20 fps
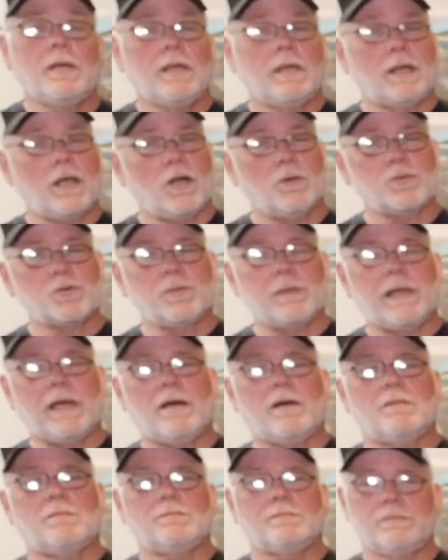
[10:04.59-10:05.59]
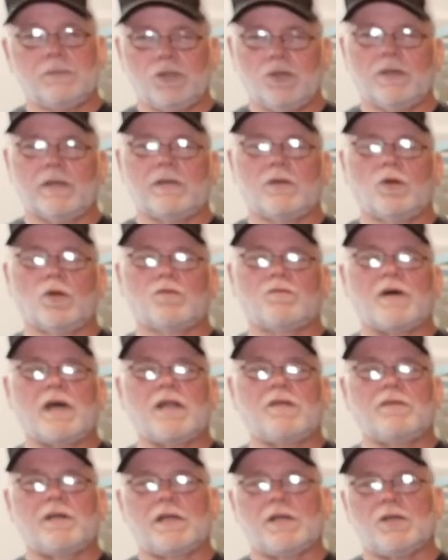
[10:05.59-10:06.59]
It helps me out. You'll get
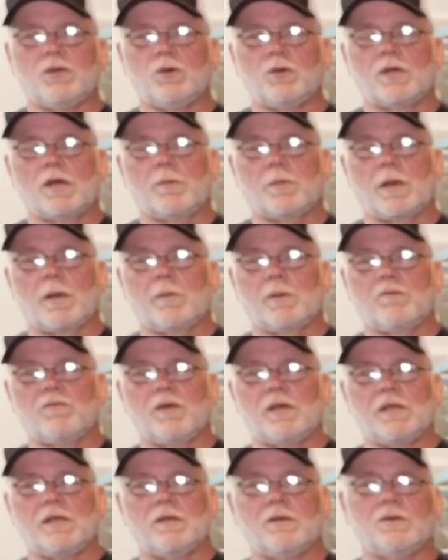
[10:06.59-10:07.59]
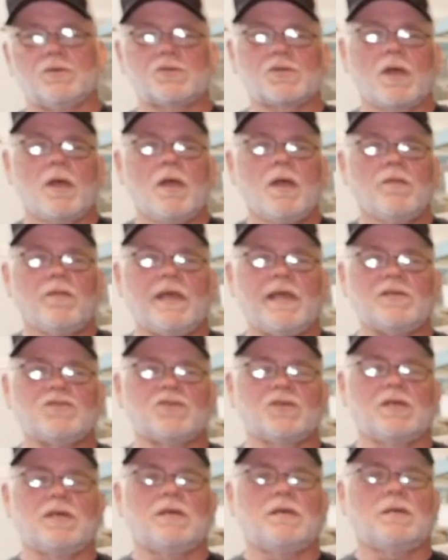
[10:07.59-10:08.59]
notified of any new and upcoming videos.
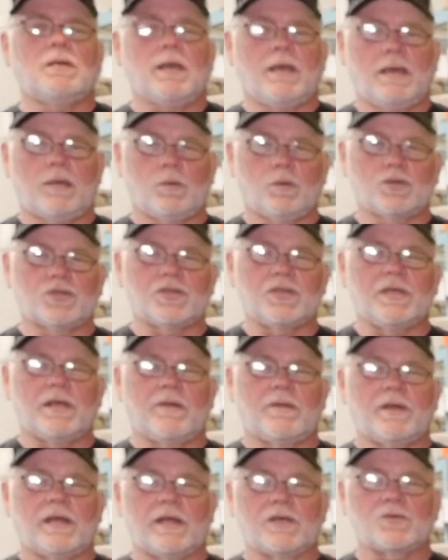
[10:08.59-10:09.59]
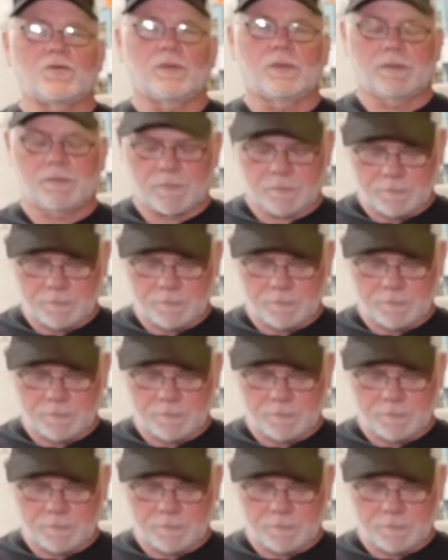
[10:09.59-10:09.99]
Thanks again, and we'll see you on the next one.